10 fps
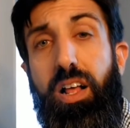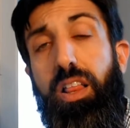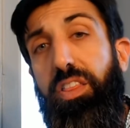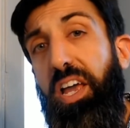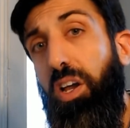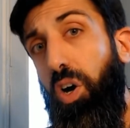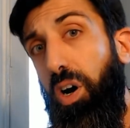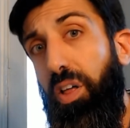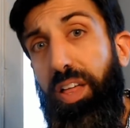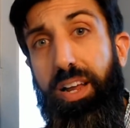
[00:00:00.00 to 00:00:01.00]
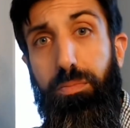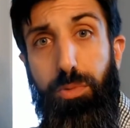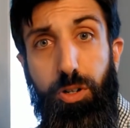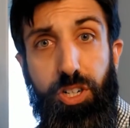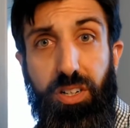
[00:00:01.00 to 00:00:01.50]
They call that
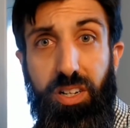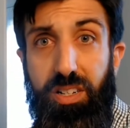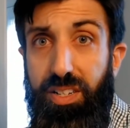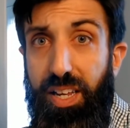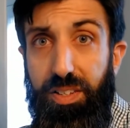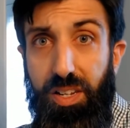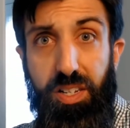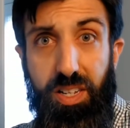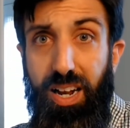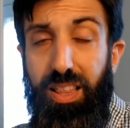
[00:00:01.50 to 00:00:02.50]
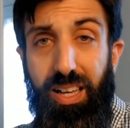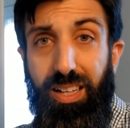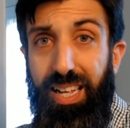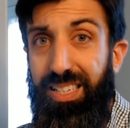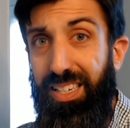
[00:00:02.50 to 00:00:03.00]
emergent consensus, and I think
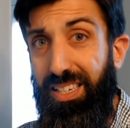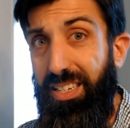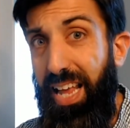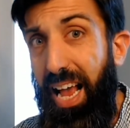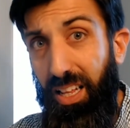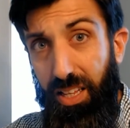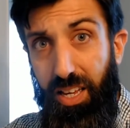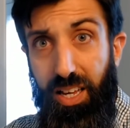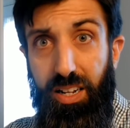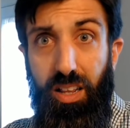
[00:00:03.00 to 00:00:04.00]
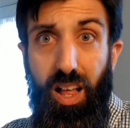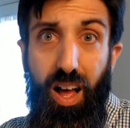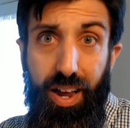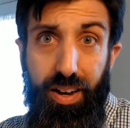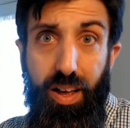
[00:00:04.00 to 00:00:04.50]
that's exactly in
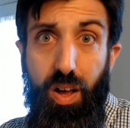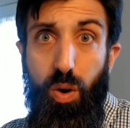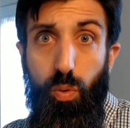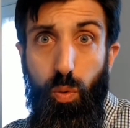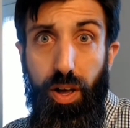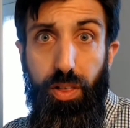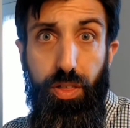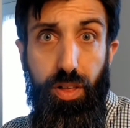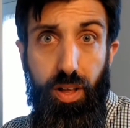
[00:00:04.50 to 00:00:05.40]
line with